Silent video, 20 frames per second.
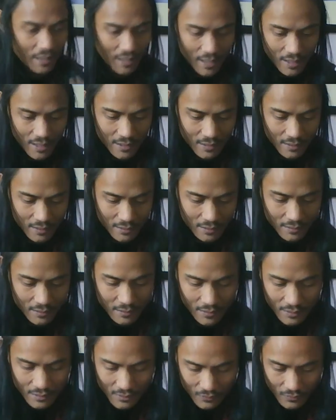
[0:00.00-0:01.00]
and
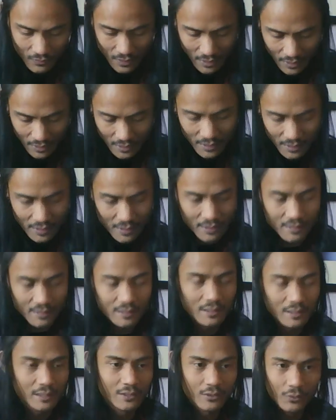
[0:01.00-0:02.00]
this is what I like, it's
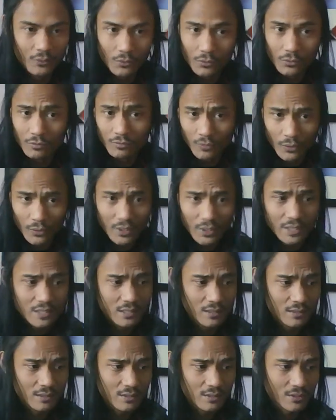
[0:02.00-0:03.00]
like your own voice
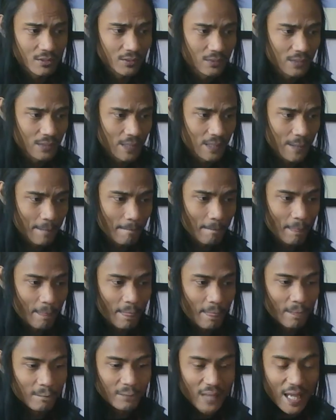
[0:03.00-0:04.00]
also.
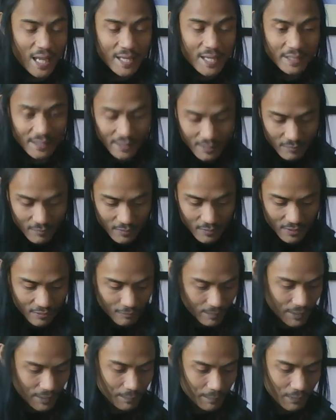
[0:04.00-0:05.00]
And even if
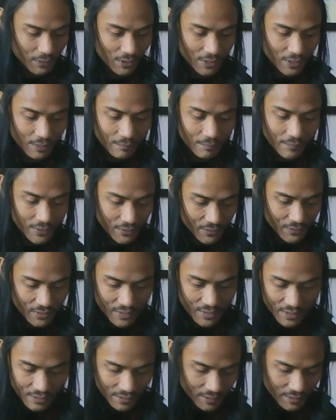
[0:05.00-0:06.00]
people are
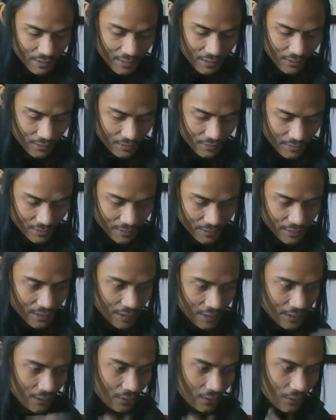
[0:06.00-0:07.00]
mute, you know,
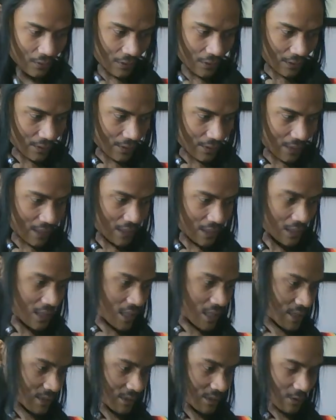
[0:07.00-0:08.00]
or are they
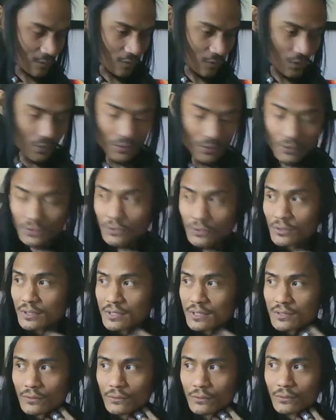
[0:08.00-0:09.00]
lost their vocal
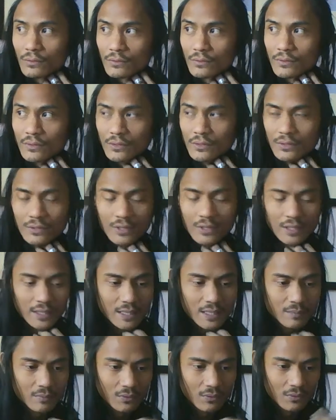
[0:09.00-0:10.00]
cords or they're not
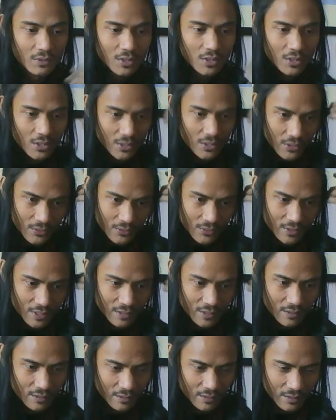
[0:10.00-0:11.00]
able, you
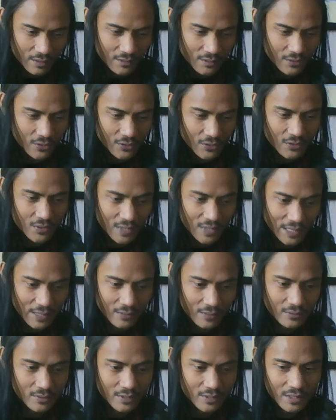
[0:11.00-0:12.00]
can do
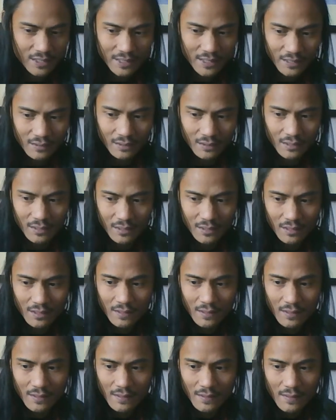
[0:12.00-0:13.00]
sound healing
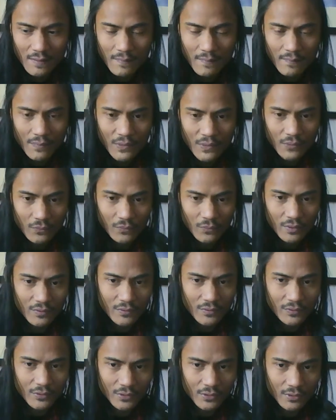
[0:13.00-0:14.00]
with
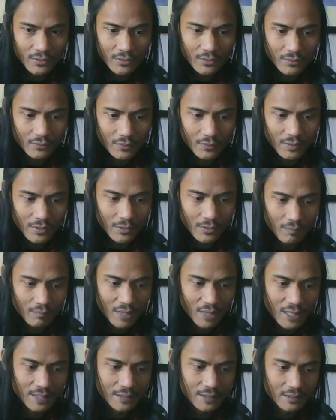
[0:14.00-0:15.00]
your
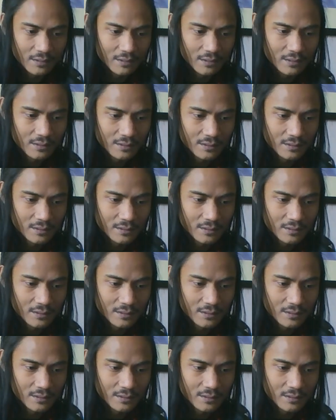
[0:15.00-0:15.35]
mind.